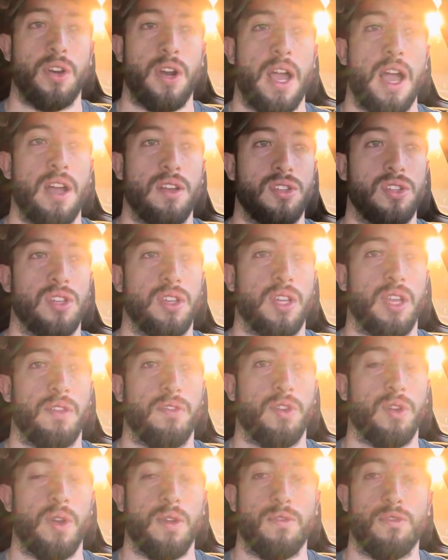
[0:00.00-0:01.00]
house and give
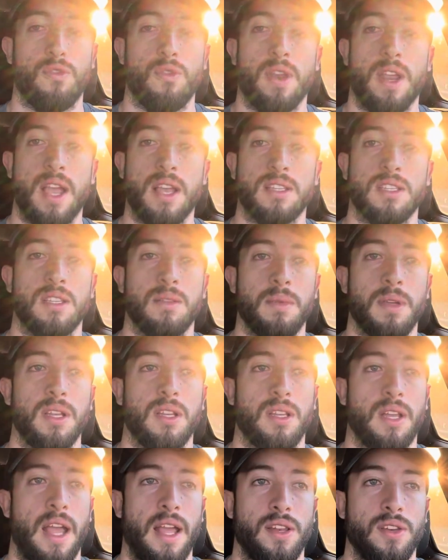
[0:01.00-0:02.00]
you a free estimate
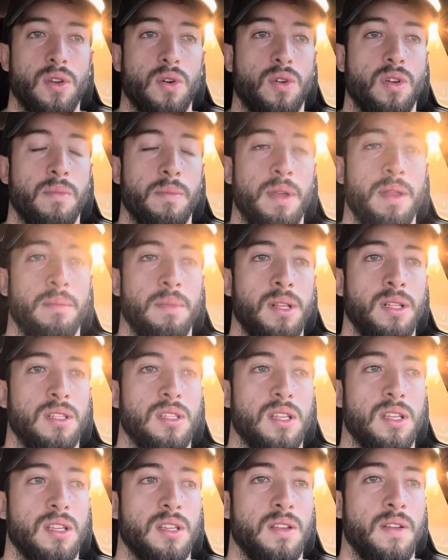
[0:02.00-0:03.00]
at no
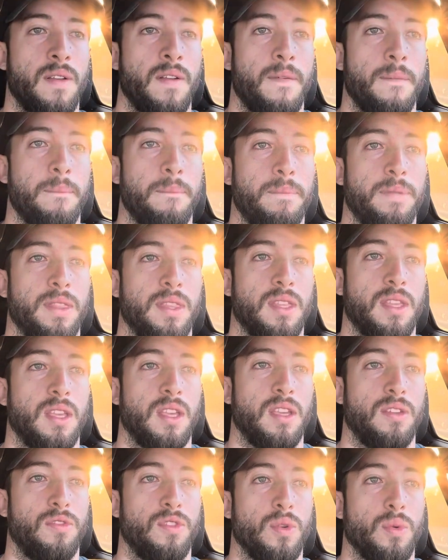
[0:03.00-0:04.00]
commitment.
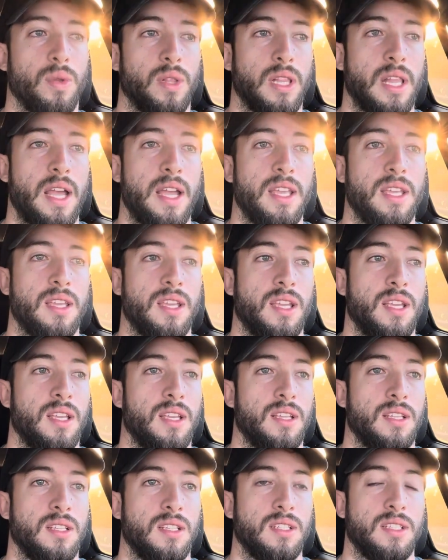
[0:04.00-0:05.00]
If you would like,
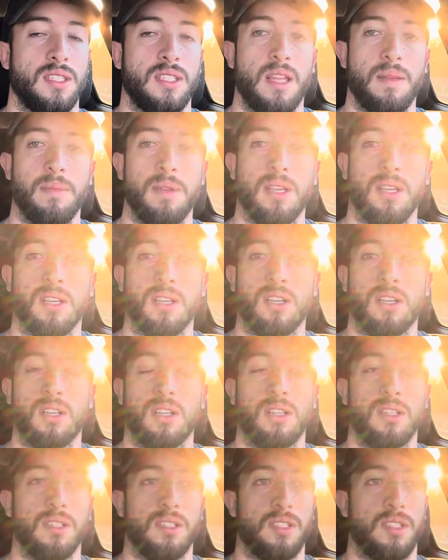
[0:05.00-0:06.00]
send me
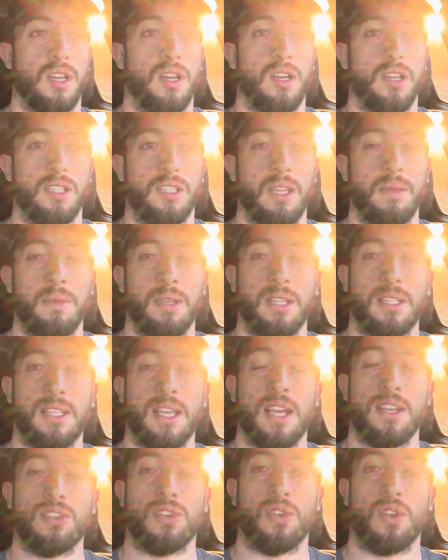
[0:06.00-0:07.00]
a
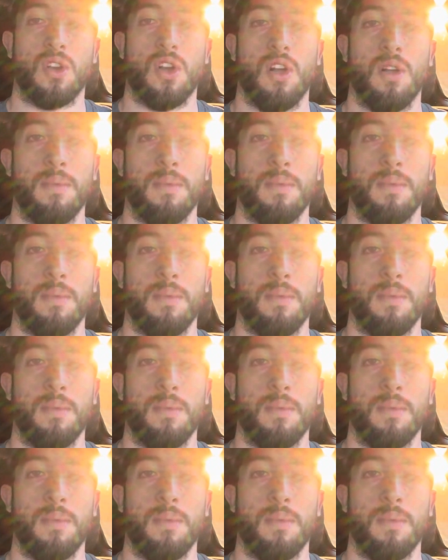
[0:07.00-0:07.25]
text or call